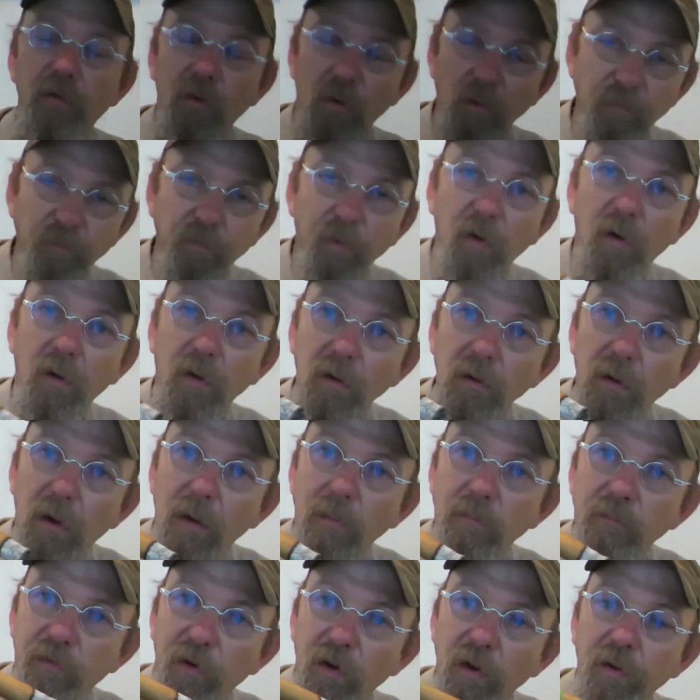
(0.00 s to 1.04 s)
far, I'm
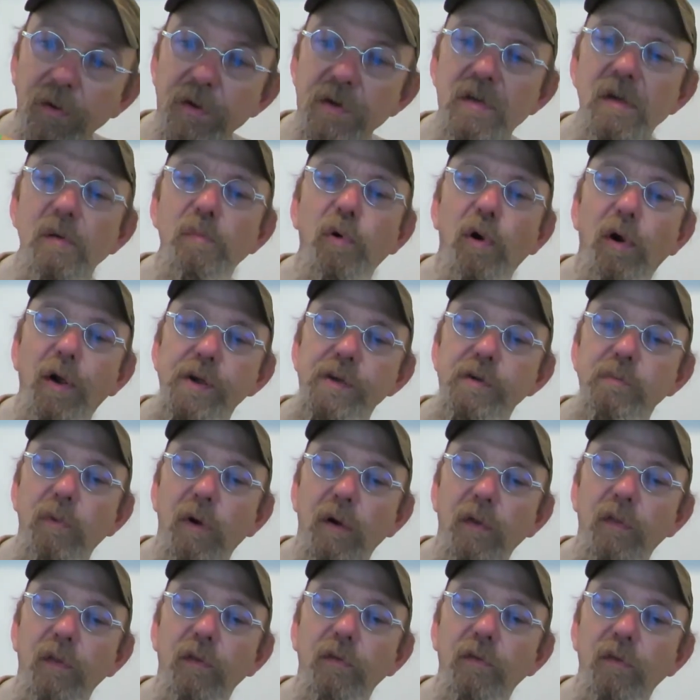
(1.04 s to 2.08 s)
fairly surprised by
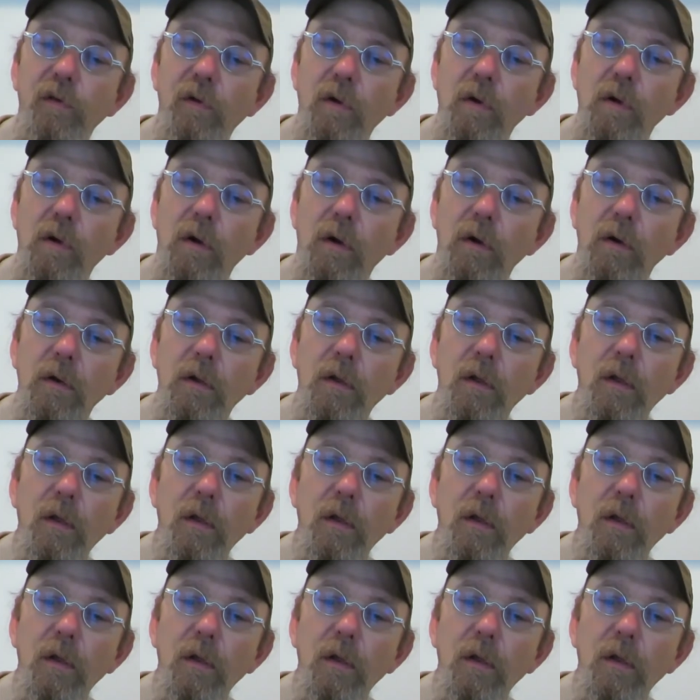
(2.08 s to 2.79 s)
this cigar.